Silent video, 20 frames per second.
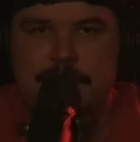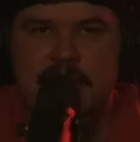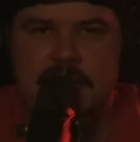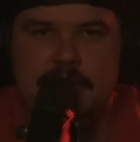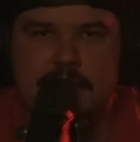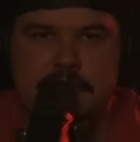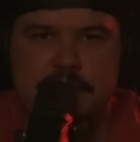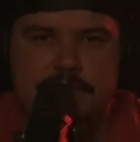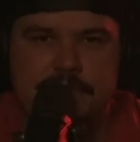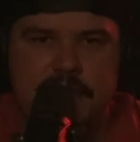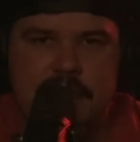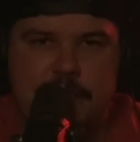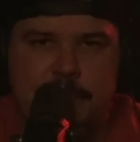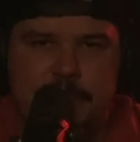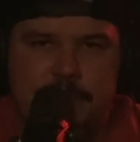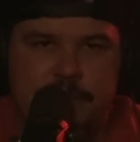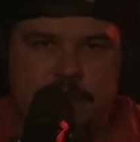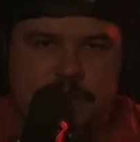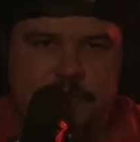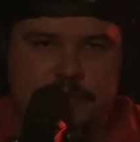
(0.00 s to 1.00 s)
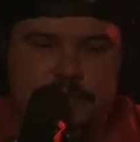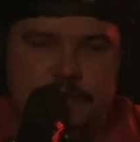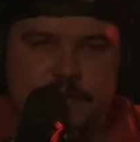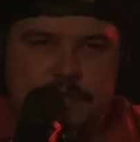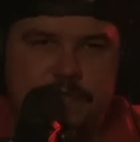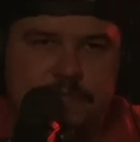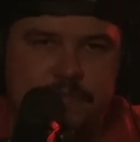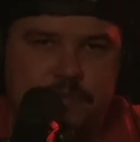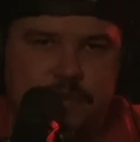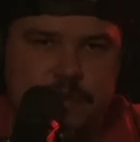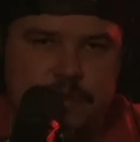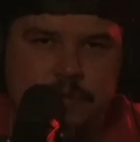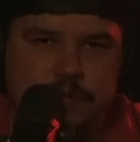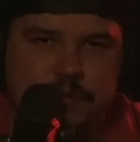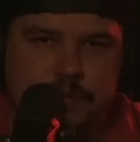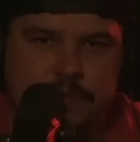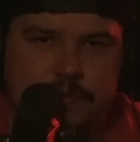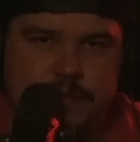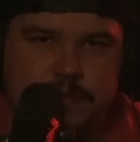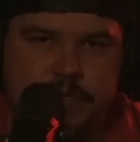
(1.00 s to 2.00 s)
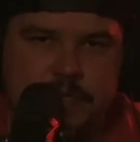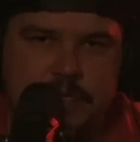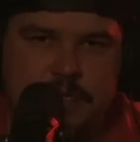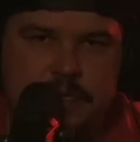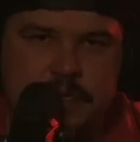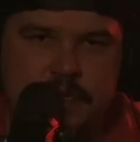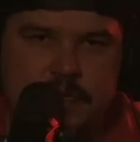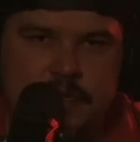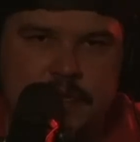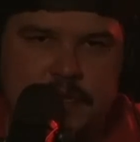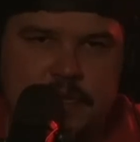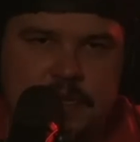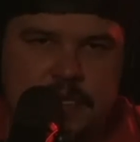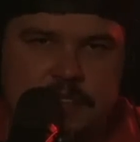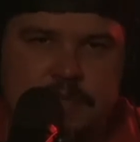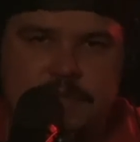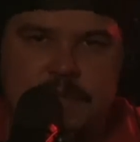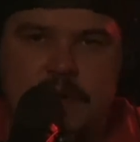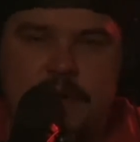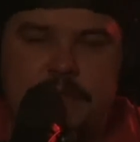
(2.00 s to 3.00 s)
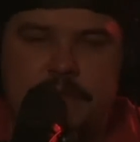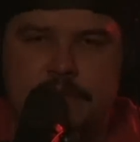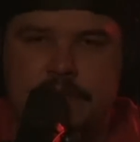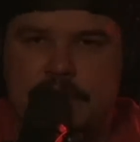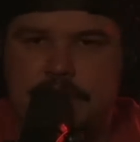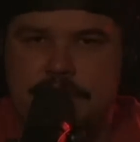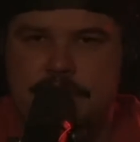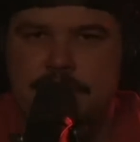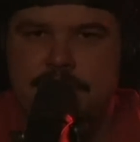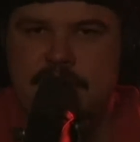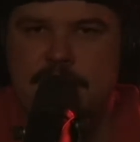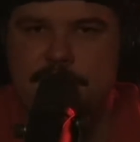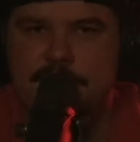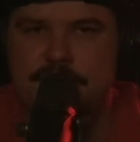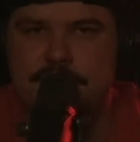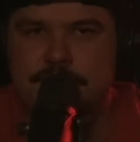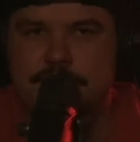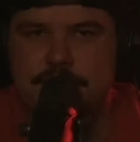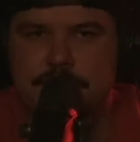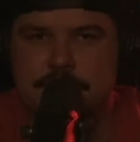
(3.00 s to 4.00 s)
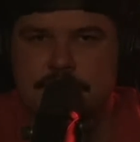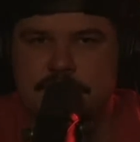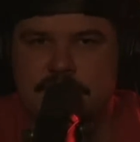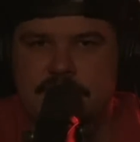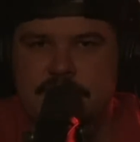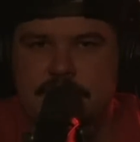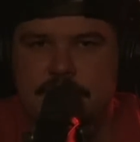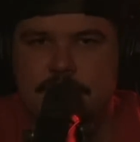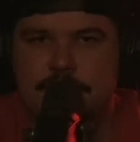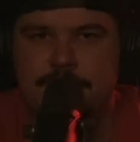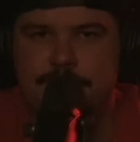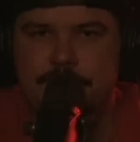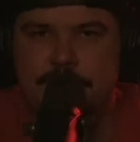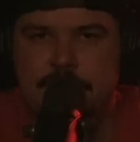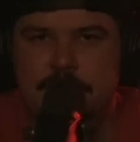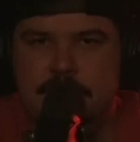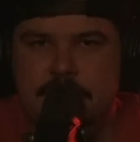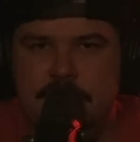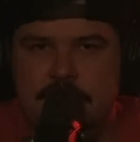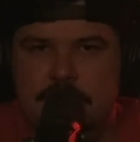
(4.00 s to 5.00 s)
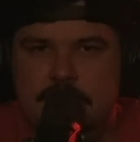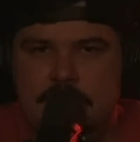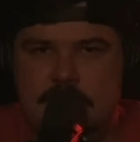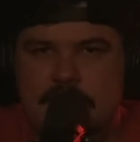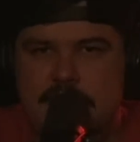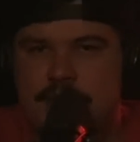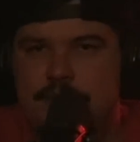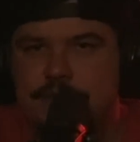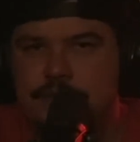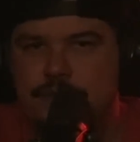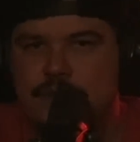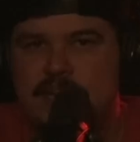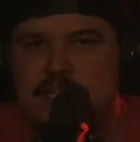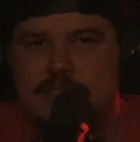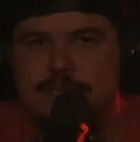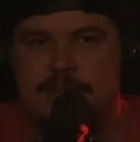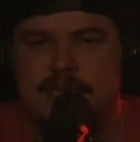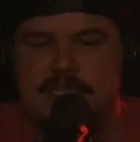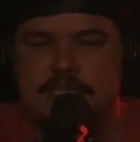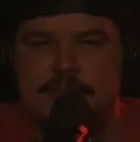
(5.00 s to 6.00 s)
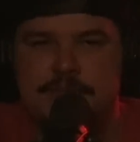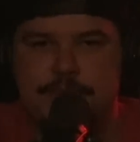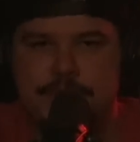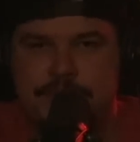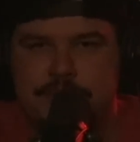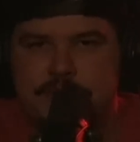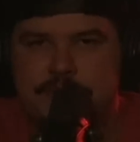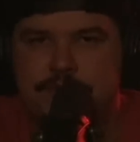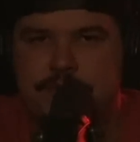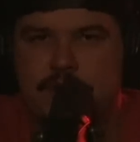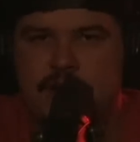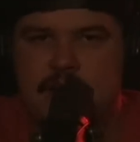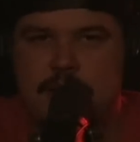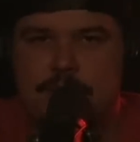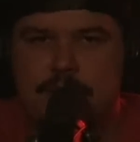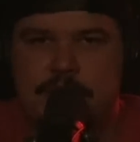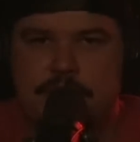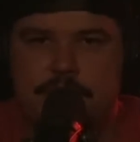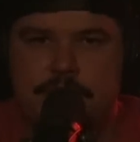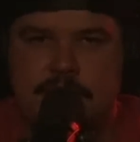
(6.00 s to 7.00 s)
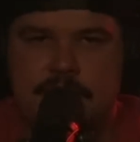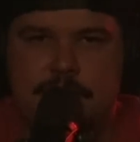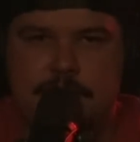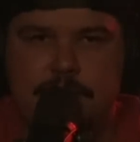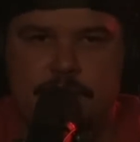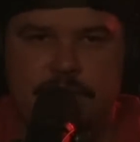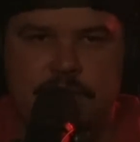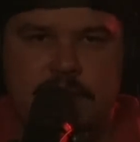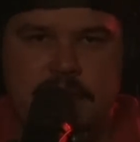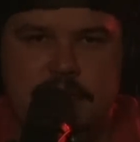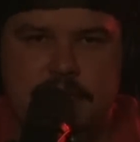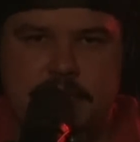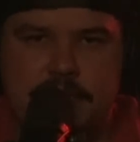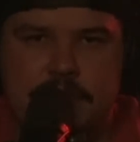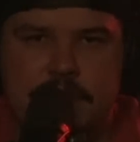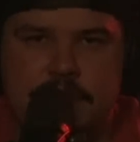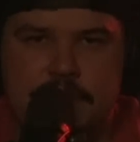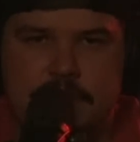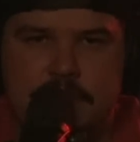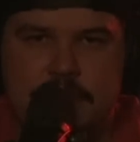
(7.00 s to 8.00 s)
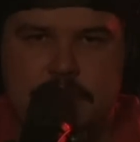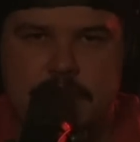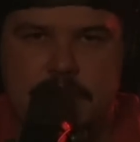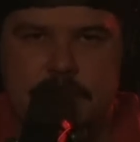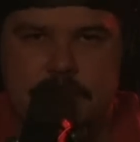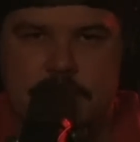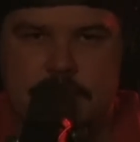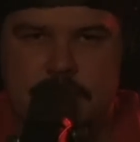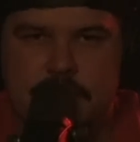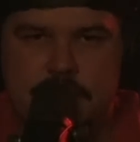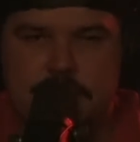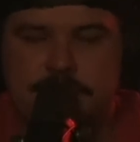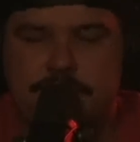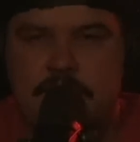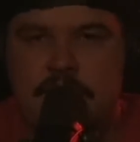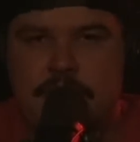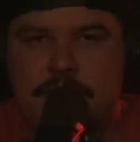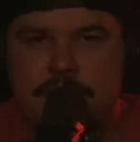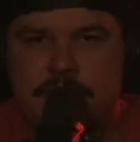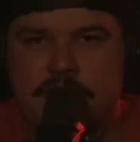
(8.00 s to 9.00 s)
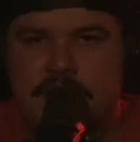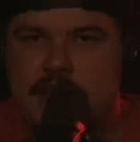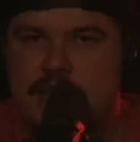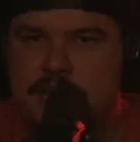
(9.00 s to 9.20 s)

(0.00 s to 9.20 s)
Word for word: abandoned the family when he was only 4 years old. His father left the family 2 years later, and he was raised by his abusive grandmother named Maria. His father would